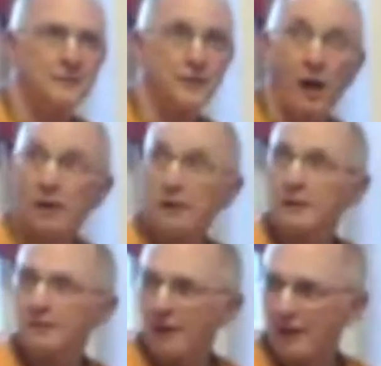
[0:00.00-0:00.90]

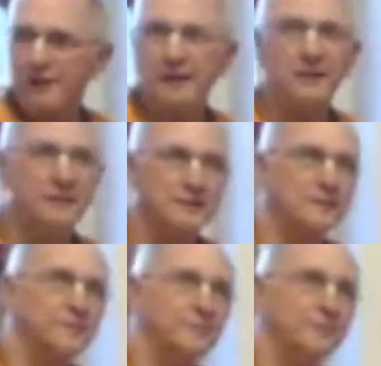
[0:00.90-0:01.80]
Saragrahi.
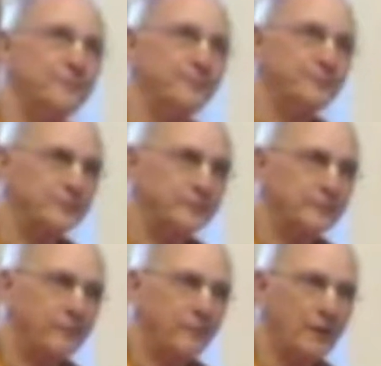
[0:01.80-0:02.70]

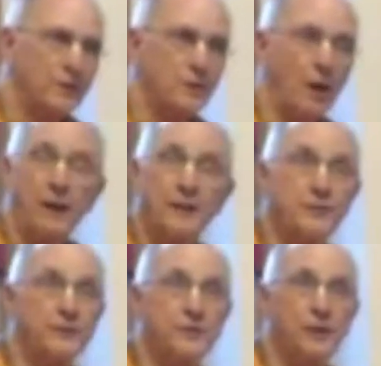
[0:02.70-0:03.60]
So it's
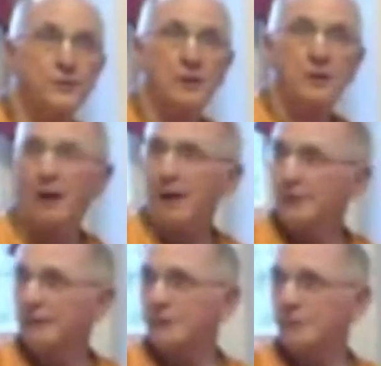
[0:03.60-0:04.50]
such a
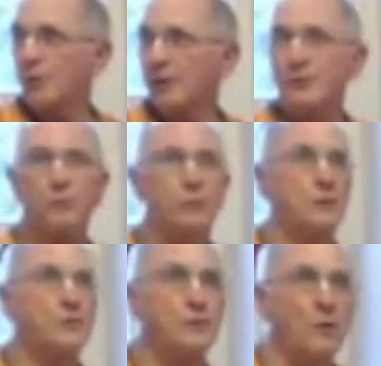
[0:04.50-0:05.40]
common, it's a
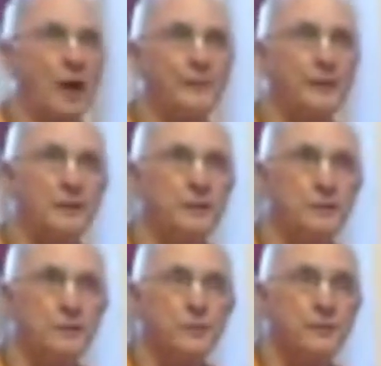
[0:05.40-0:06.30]
word so commonly
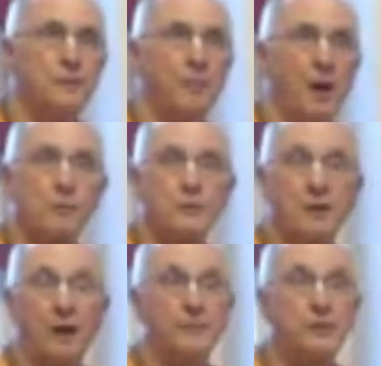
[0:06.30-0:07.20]
used in the
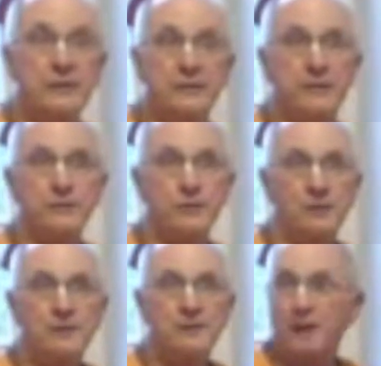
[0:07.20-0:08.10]
Bhagavatam and Chaitanya
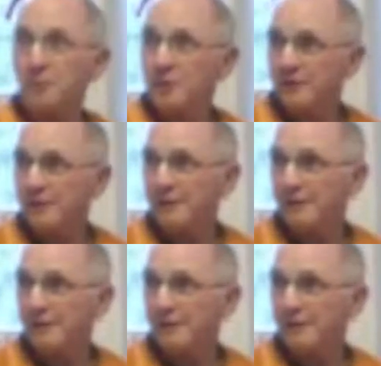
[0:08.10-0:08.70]
Charitamrita.